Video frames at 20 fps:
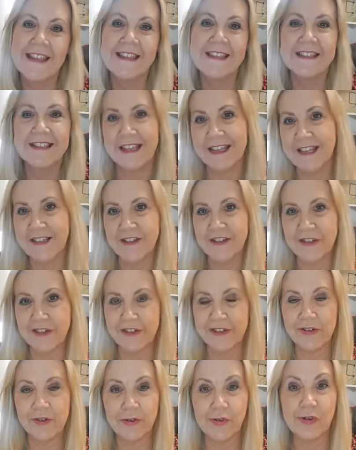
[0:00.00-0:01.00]

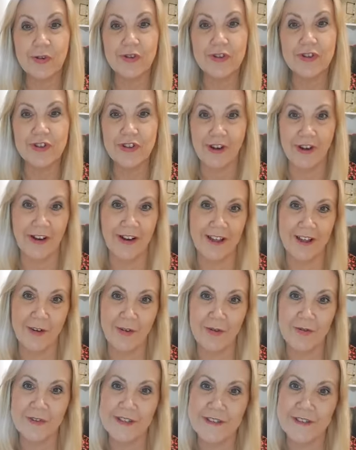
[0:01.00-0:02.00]
Teaching your
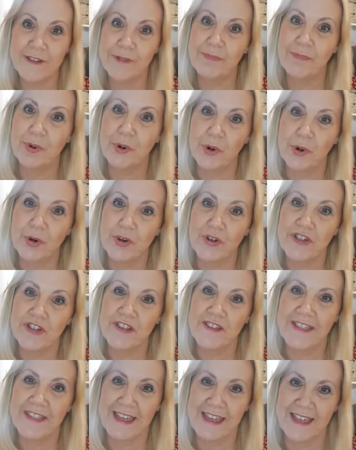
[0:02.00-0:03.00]
child to put
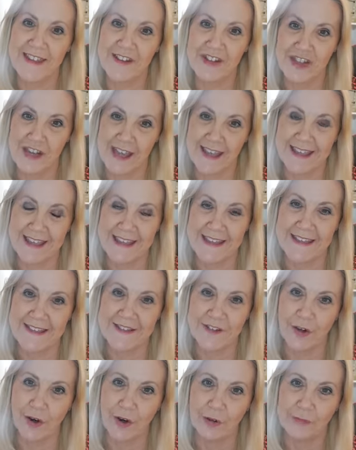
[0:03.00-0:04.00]
their
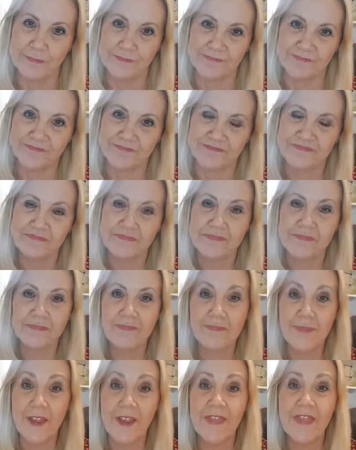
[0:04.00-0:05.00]
jacket on.
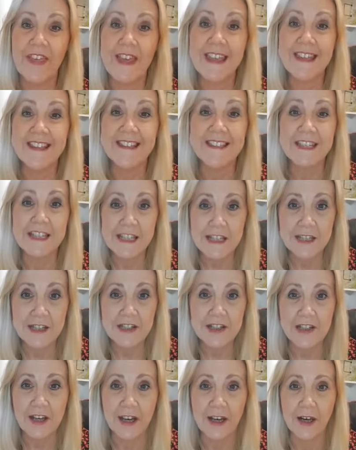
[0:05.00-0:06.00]
Their
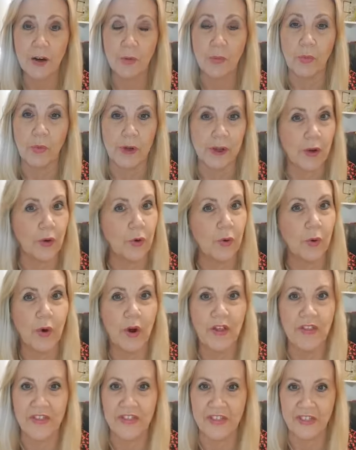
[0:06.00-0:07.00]
teacher will
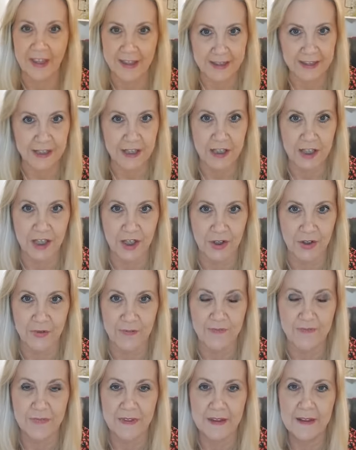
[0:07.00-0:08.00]
thank you.
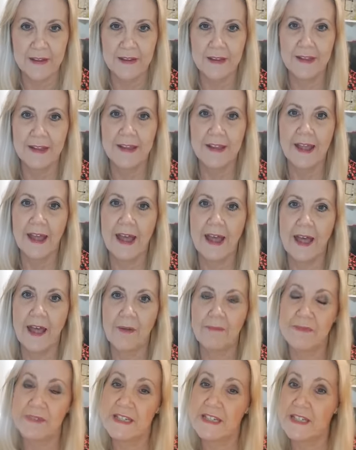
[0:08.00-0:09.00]

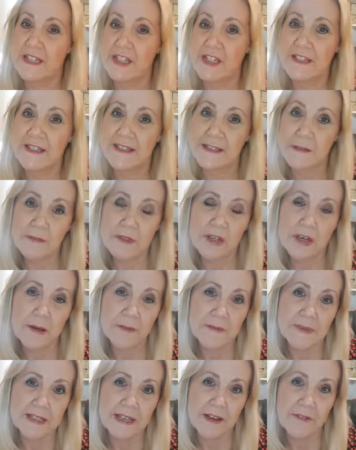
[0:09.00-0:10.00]
Teachers
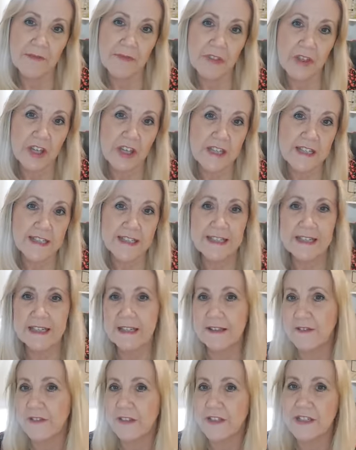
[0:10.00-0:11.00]
sometimes have
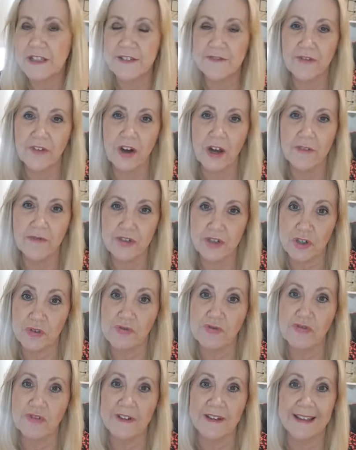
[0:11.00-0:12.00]
35
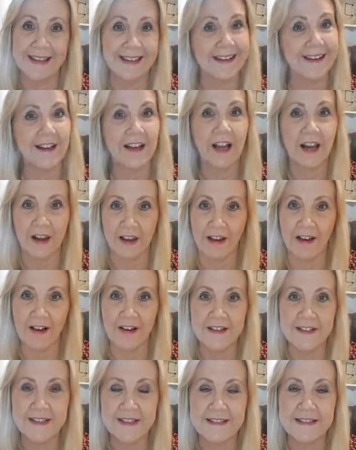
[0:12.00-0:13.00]
children in a
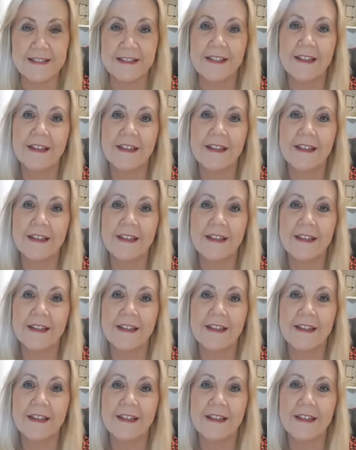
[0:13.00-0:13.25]
class.